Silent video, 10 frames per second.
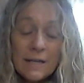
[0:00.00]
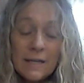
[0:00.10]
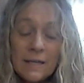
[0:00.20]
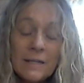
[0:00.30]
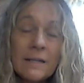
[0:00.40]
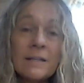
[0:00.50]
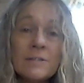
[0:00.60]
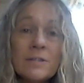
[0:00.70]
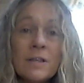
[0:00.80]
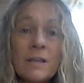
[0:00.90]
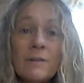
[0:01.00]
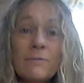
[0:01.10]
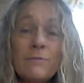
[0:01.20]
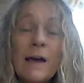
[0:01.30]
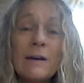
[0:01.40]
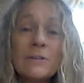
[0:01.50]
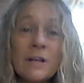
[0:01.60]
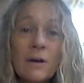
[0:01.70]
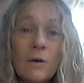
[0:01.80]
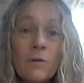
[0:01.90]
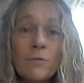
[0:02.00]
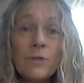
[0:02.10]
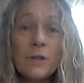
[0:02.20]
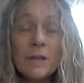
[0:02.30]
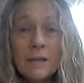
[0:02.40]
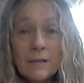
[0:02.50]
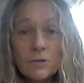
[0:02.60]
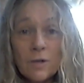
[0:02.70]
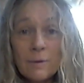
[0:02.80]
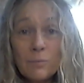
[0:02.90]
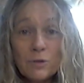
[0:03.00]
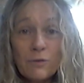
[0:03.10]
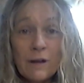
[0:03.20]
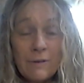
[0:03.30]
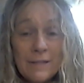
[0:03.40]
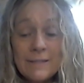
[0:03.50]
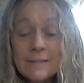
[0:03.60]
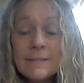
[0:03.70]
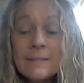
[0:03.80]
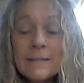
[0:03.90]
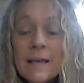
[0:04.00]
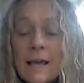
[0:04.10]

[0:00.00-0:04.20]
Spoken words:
Ian is the founder of the Australian Bushflower Essences,